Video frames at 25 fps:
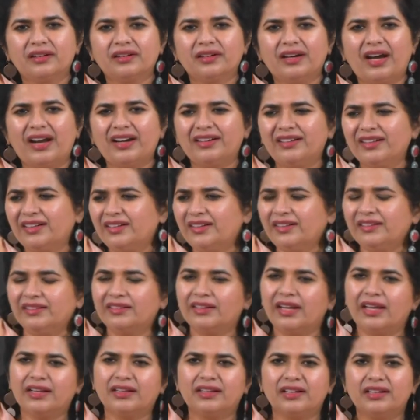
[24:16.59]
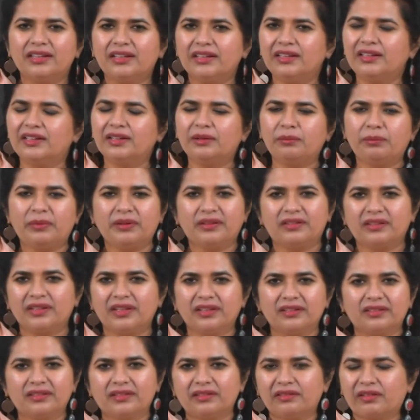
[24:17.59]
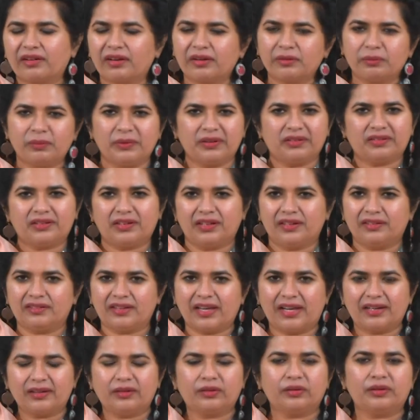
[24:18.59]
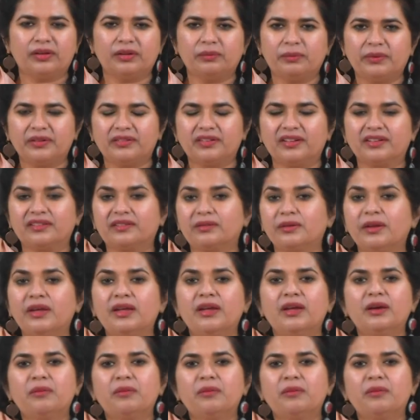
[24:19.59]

Cartel is like illegal business, drug business, alcohol business,